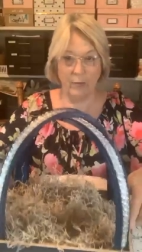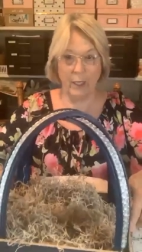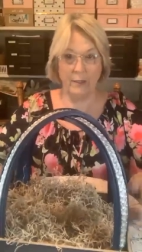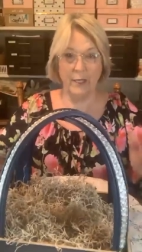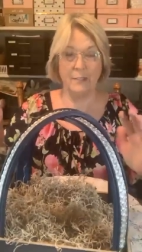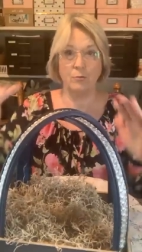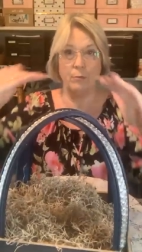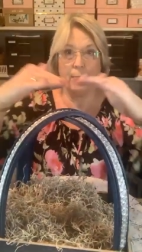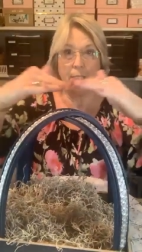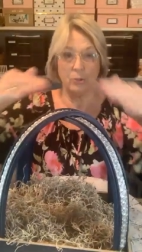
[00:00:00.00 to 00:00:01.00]
that way,
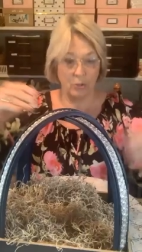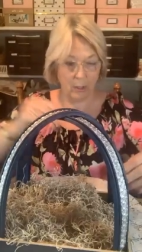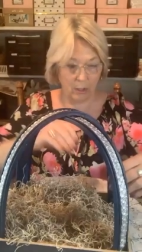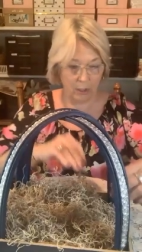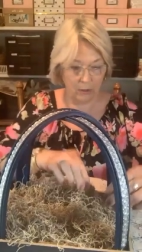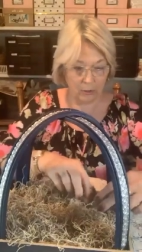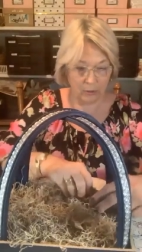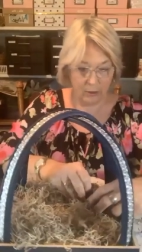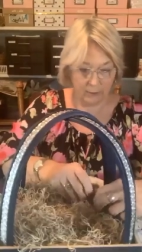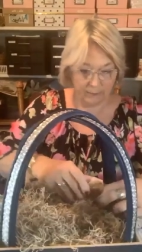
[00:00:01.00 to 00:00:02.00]
that's what makes your
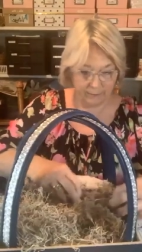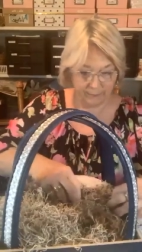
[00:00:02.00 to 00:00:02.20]
arch.